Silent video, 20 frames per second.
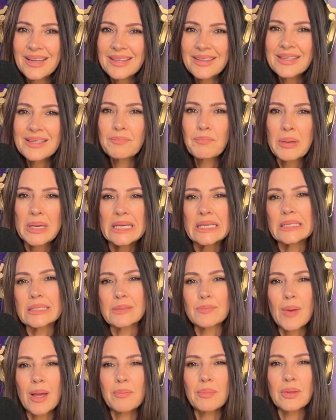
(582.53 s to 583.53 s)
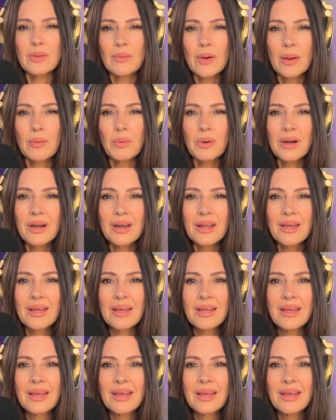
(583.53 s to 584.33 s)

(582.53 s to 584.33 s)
I think peace might be the right word.